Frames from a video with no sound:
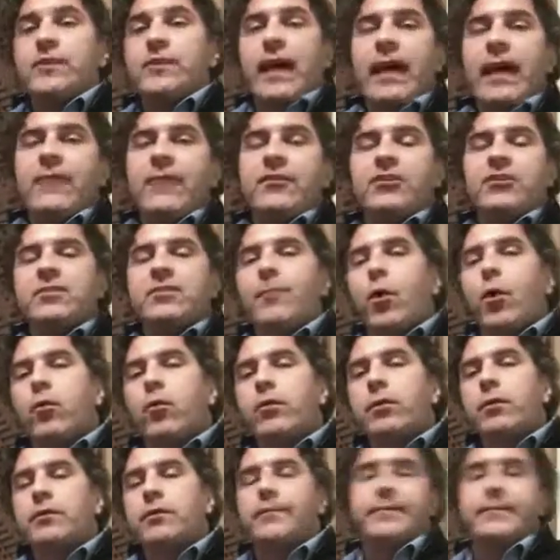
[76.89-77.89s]
a heavy
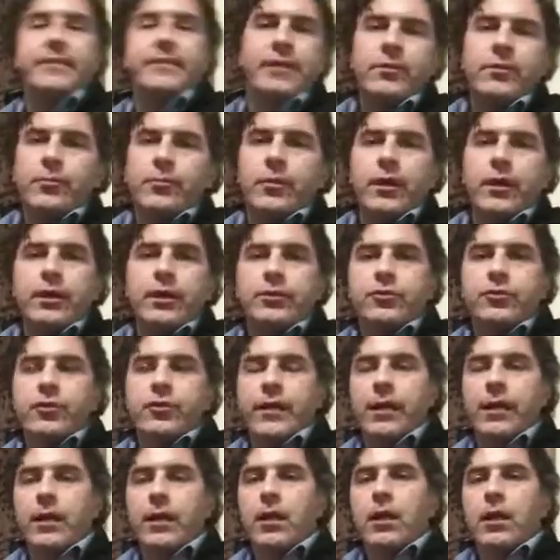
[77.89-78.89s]
smoker, didn't really
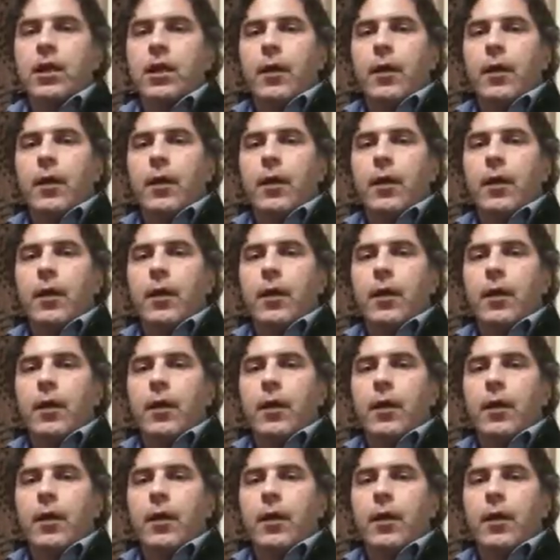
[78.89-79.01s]
drink,